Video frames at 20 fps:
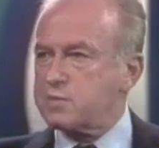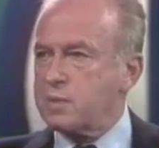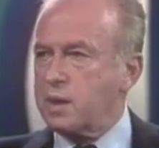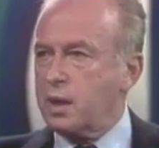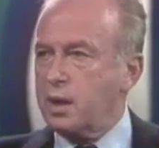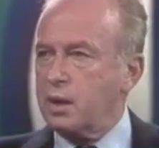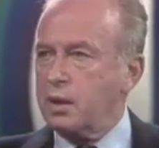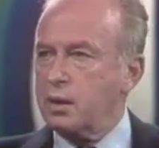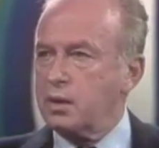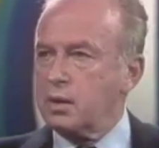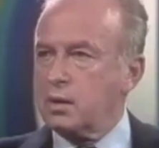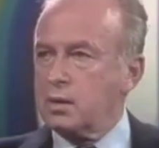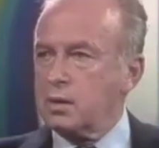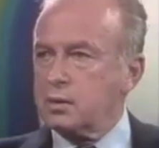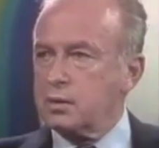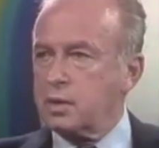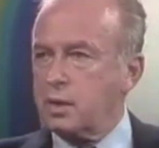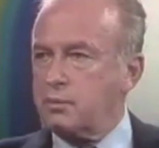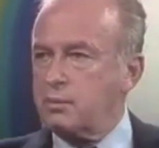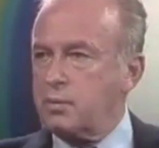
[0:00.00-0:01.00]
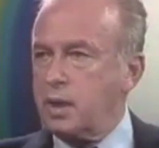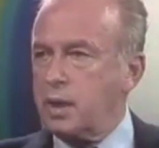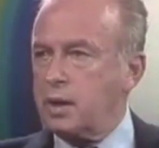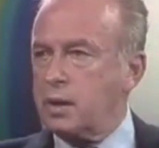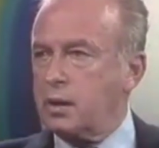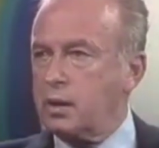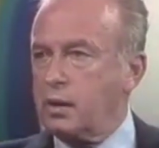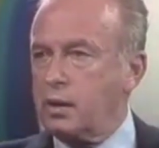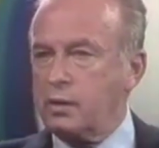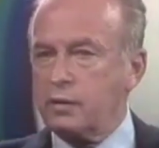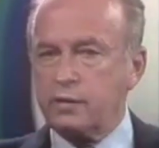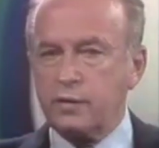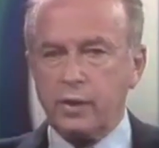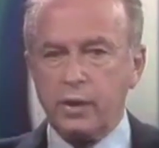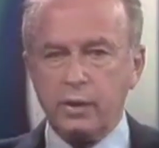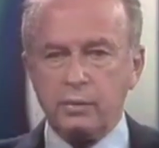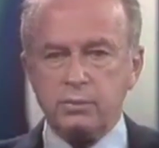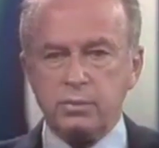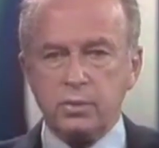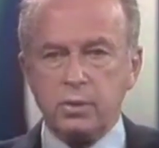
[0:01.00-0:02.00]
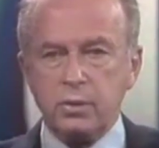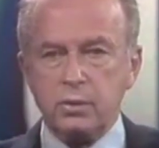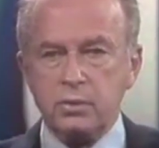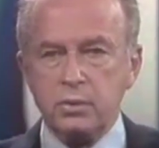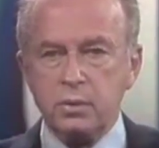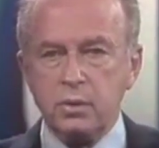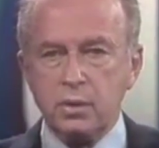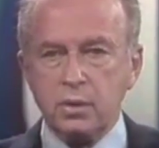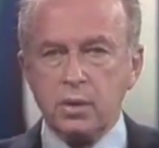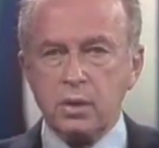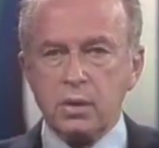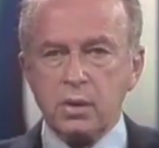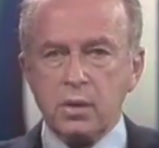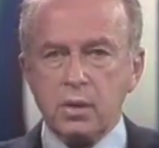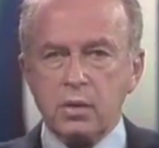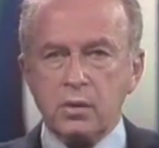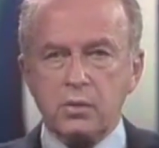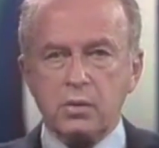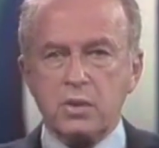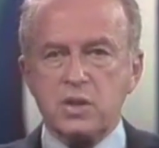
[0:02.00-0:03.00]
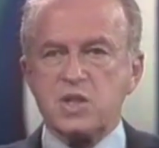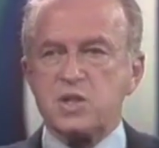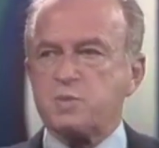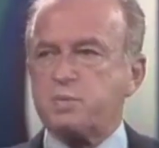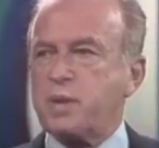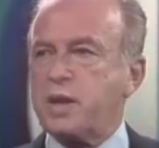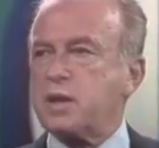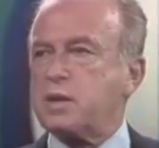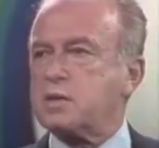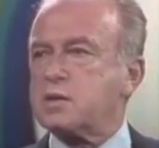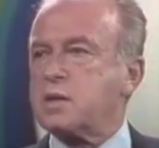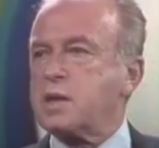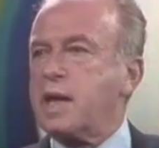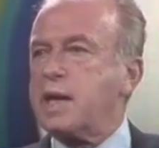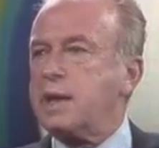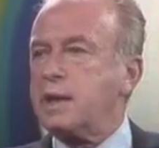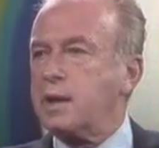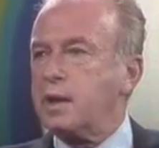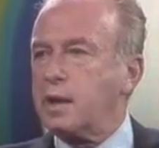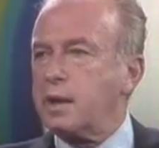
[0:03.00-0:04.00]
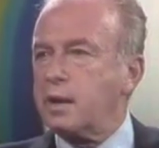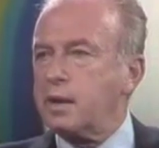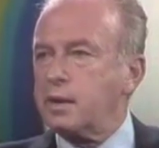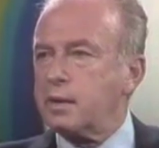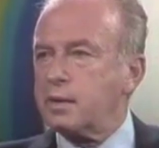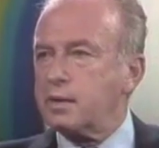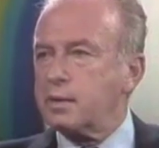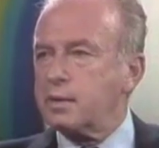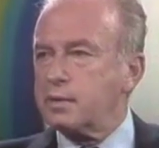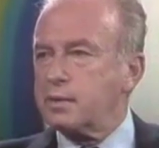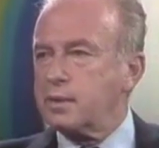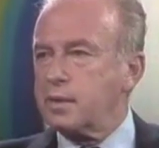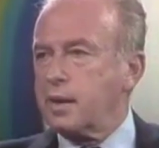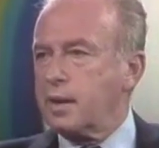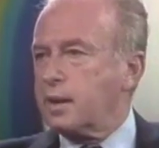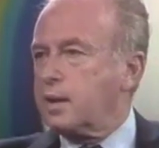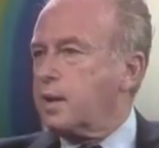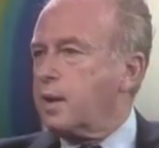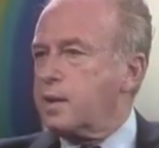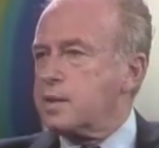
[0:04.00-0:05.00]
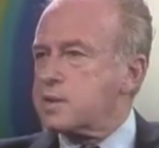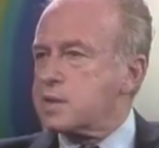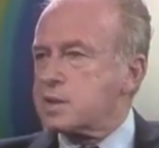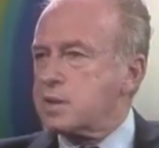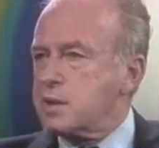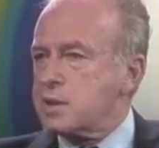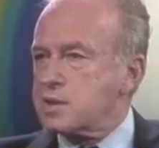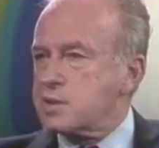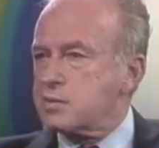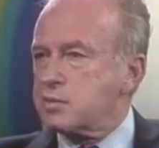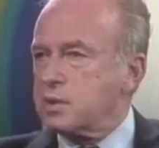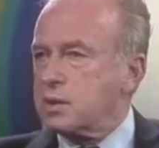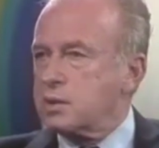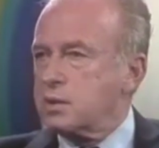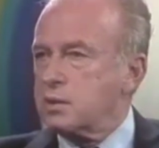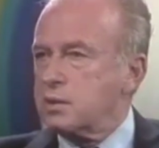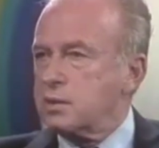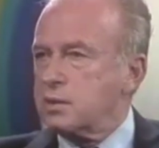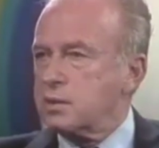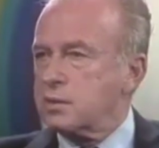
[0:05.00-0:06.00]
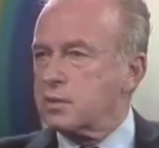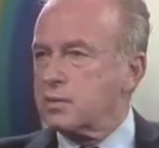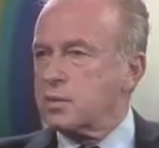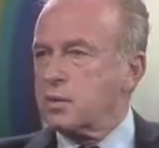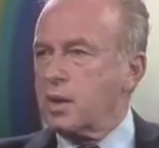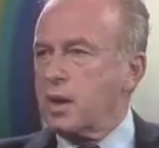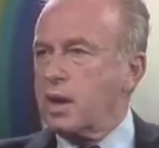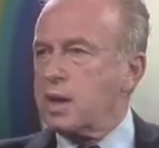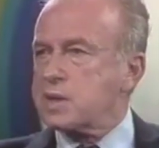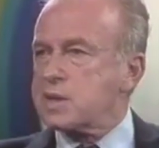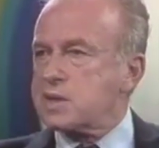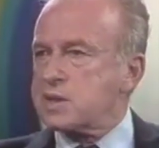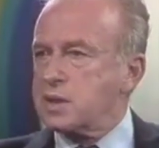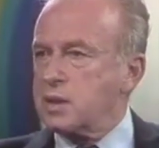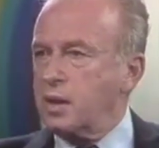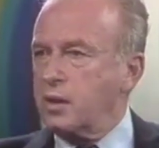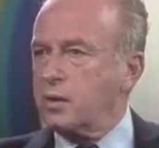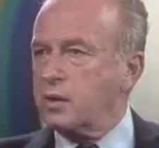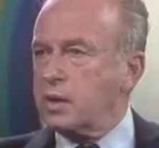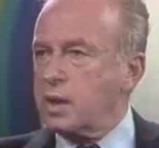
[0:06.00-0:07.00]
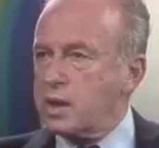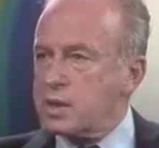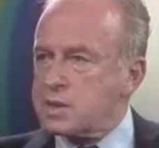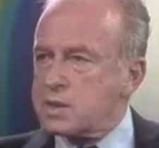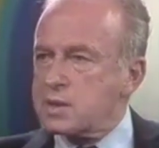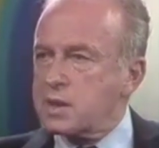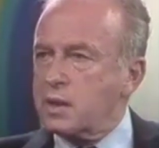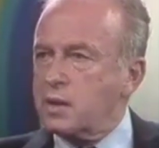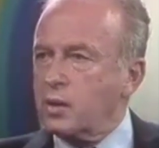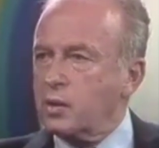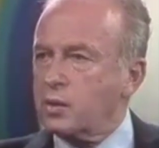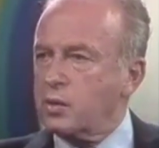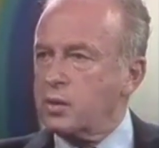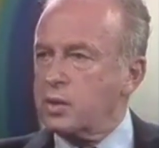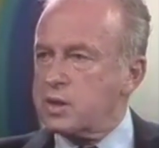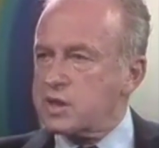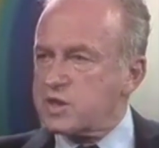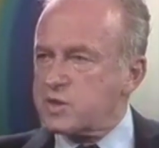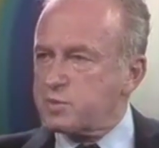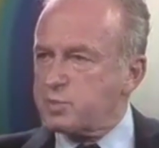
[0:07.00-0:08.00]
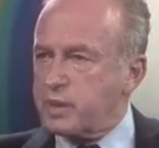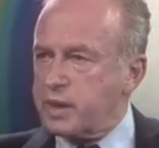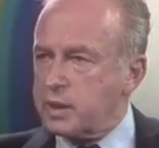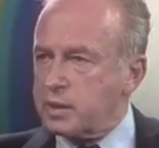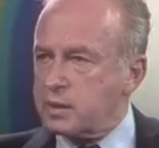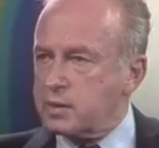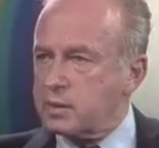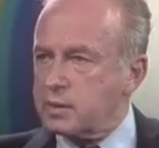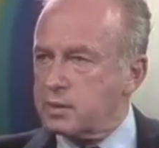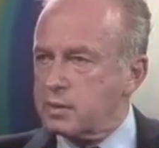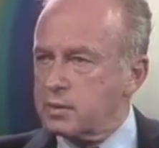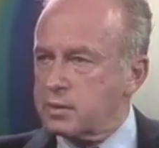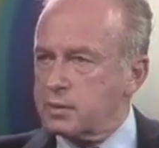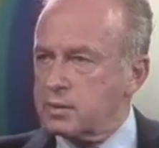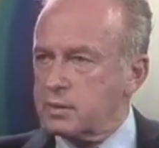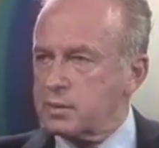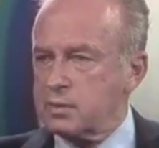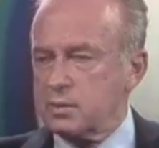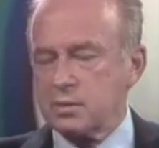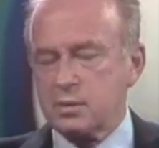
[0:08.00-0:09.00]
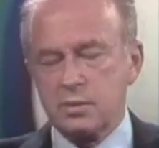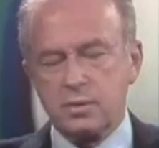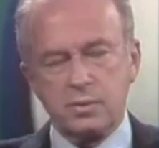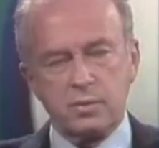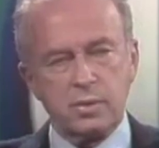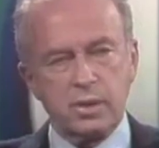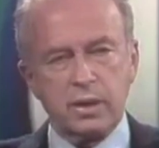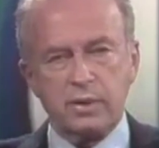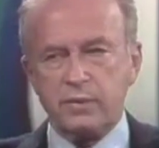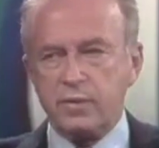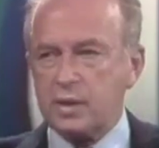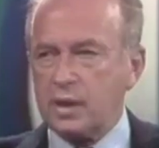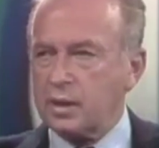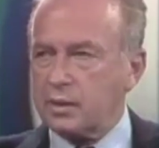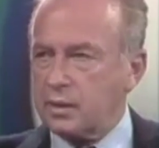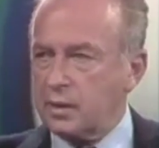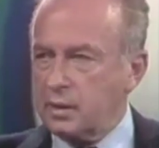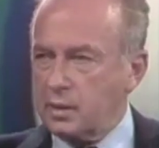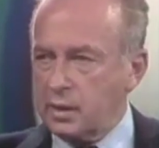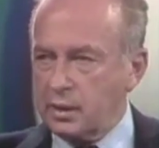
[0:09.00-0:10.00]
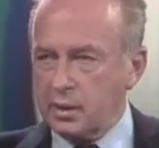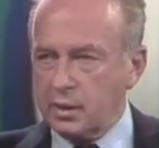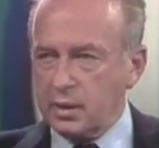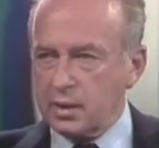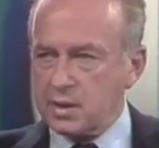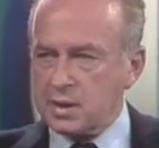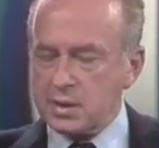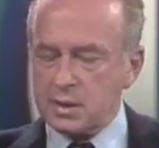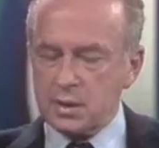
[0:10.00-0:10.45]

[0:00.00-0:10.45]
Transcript: and Kawasma, the mayor of Hebron, speak daily against Israel. As long as they only speak,